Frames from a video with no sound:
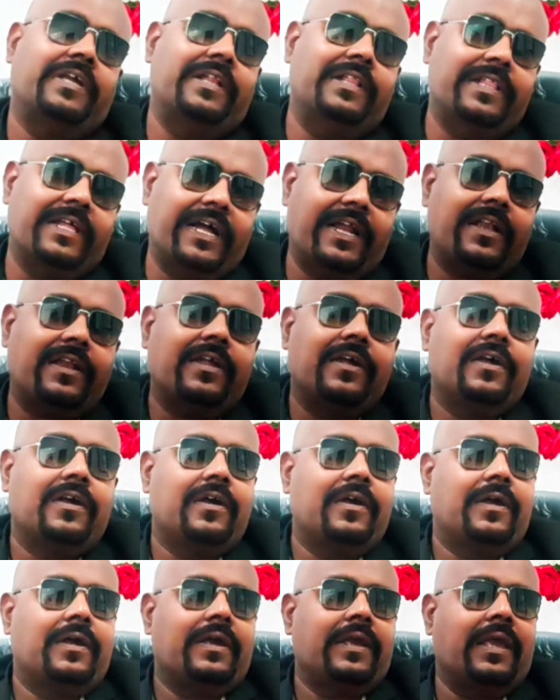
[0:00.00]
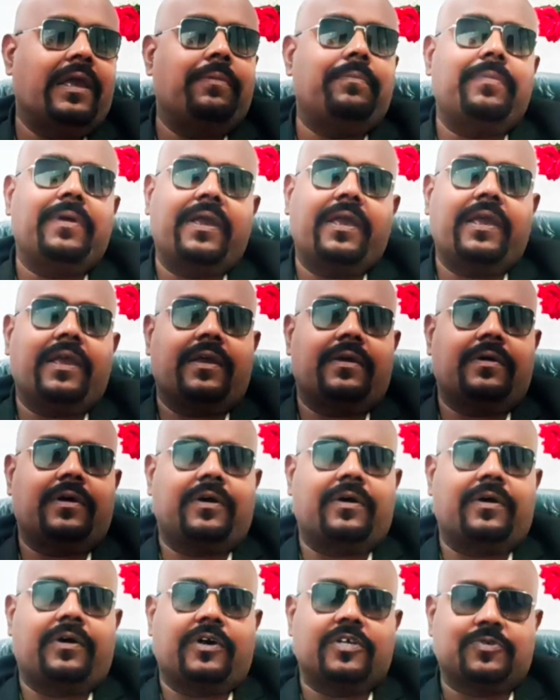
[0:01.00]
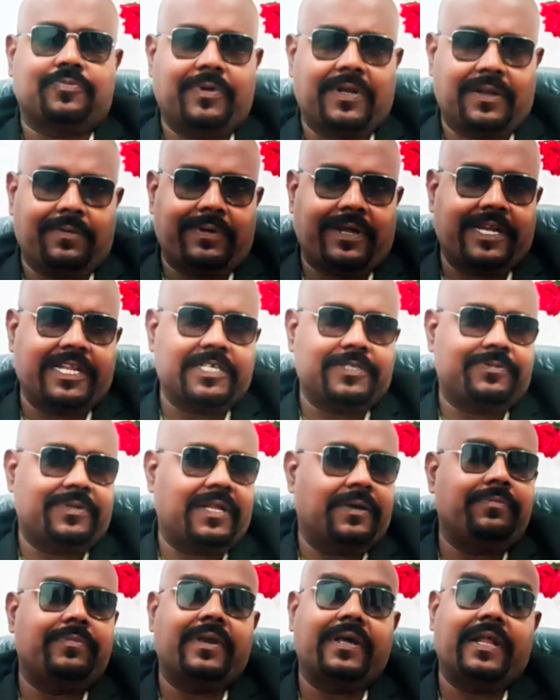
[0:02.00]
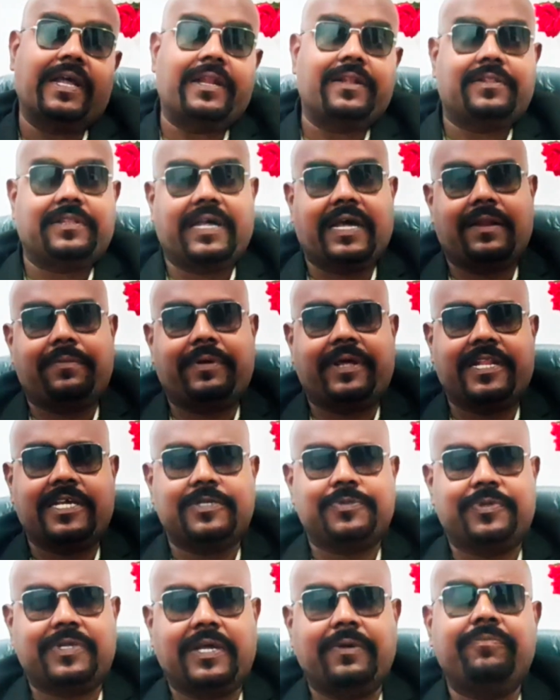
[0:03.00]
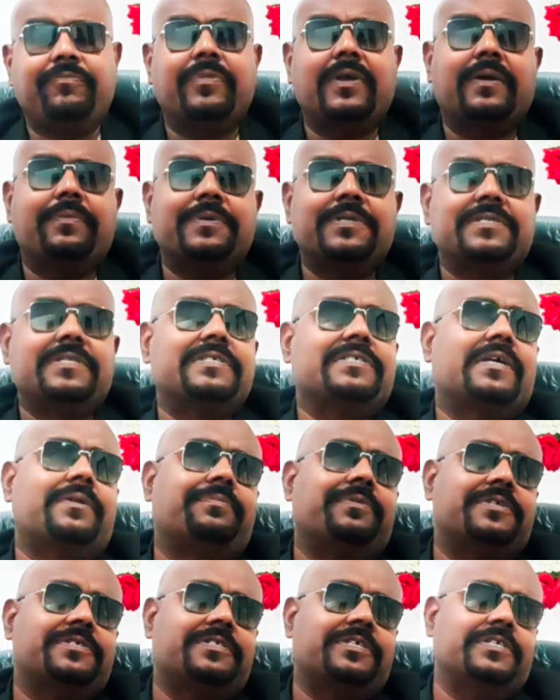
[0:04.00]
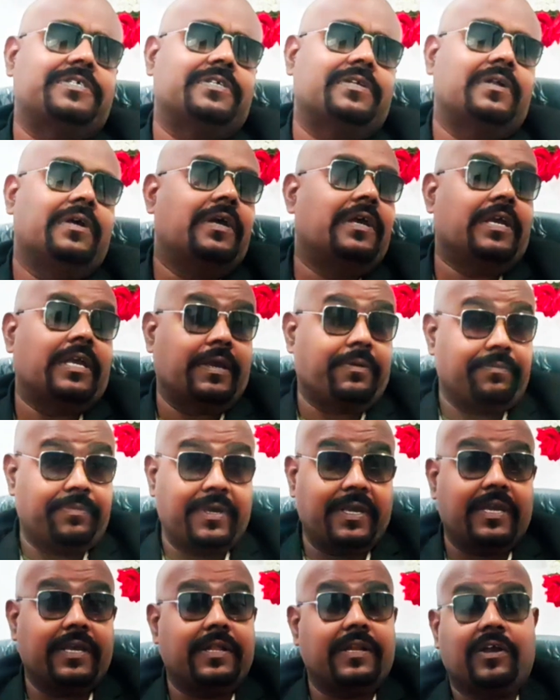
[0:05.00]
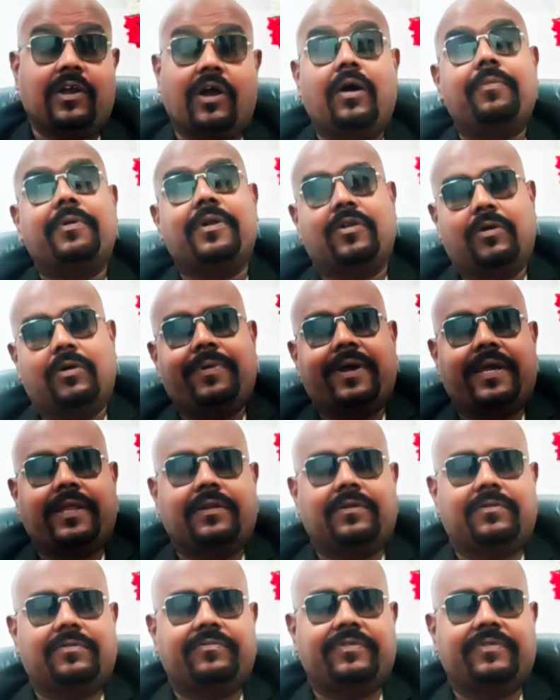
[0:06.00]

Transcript: In that, MBA hospital management, MBA healthcare management, MBA business administration, MBA in common domain,